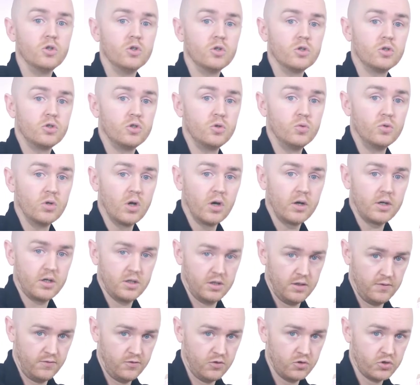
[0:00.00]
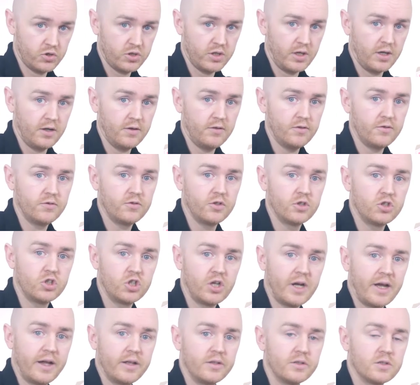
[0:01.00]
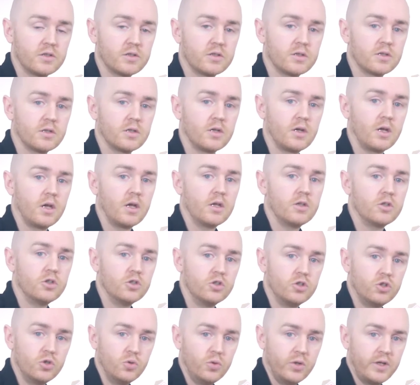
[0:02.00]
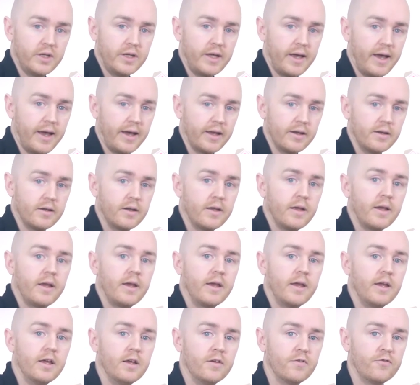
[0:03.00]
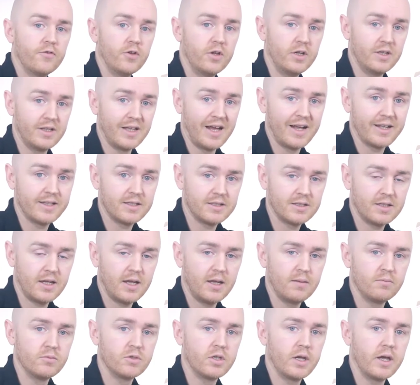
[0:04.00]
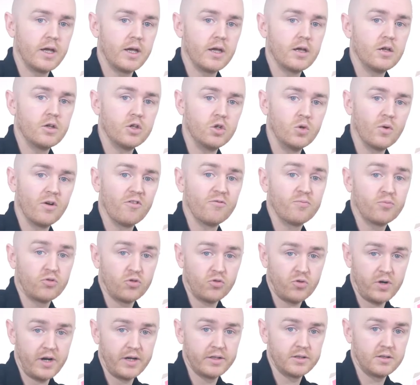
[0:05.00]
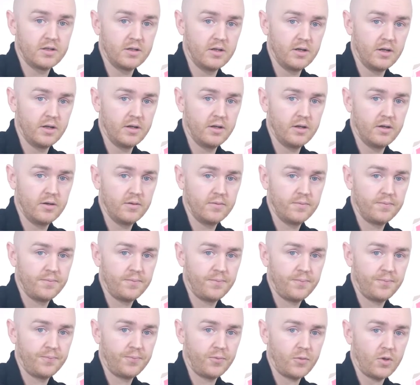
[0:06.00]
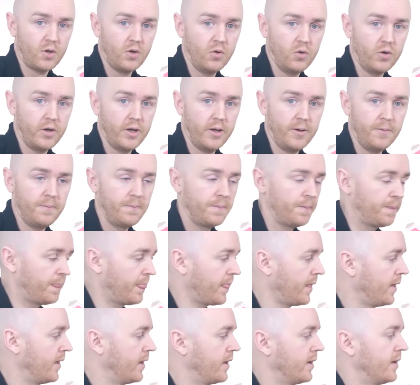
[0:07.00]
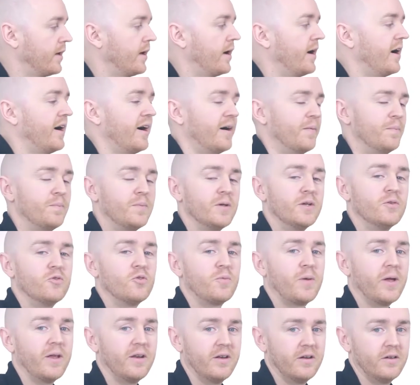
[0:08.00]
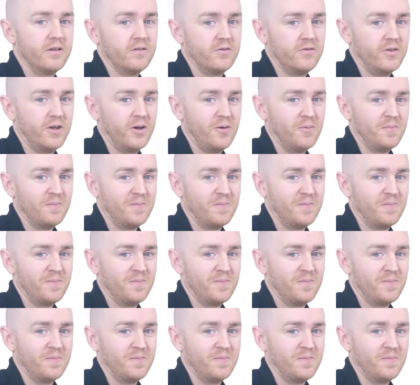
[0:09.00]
do not give yourself the chance to do it again if in that same day you have procrastinated. Okay? I'm being repetitive now.